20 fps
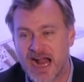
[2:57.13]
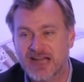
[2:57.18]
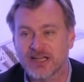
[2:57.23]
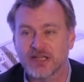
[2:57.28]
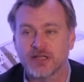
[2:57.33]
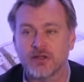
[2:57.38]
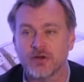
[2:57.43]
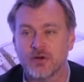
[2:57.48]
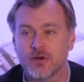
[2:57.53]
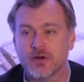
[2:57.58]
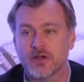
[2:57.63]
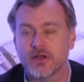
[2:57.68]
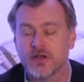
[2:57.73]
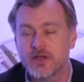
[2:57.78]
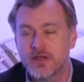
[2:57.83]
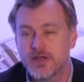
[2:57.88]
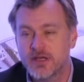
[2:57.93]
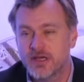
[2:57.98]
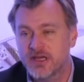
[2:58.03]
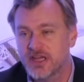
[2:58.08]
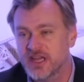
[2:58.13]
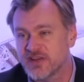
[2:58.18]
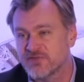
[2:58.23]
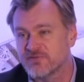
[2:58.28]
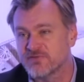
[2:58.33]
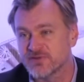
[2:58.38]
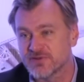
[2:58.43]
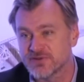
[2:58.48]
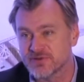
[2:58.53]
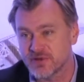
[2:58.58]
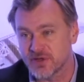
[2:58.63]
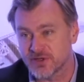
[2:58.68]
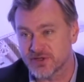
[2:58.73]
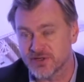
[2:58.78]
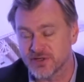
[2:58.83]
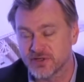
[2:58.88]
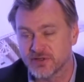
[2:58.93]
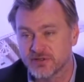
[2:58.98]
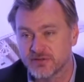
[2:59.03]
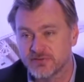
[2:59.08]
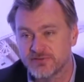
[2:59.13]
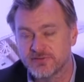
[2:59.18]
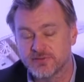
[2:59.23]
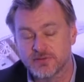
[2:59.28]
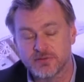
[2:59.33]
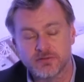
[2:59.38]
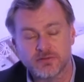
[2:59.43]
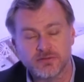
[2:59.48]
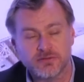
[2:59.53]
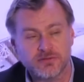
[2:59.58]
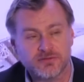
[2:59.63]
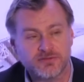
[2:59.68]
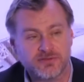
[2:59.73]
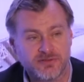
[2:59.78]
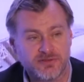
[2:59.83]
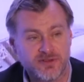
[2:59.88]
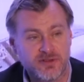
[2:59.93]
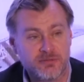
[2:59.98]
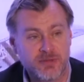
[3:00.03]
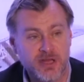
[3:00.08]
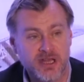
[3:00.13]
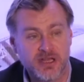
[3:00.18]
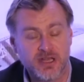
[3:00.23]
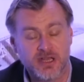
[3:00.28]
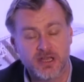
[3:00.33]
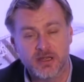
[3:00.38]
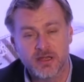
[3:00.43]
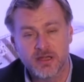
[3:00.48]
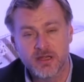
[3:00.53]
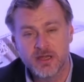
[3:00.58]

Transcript: analog infrastructure for filmmaking.